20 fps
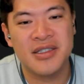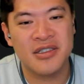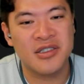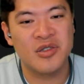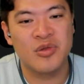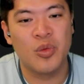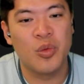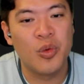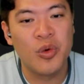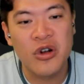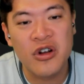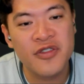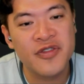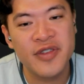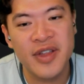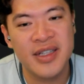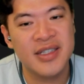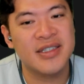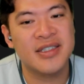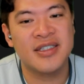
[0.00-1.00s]
This is
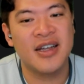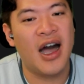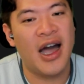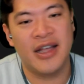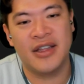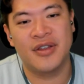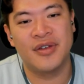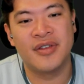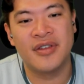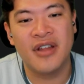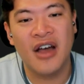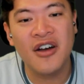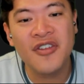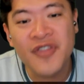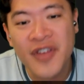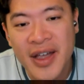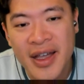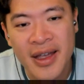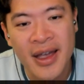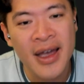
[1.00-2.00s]
worthless. It's tied to
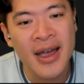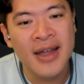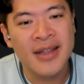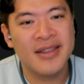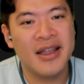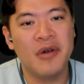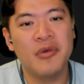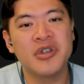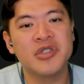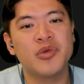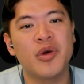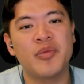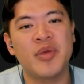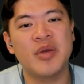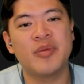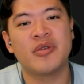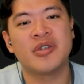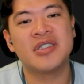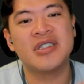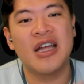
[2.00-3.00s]
nothing. That was what
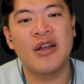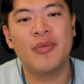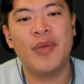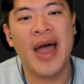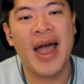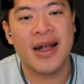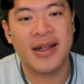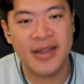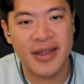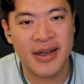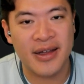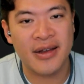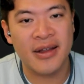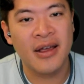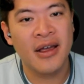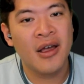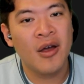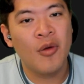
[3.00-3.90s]
people said back then.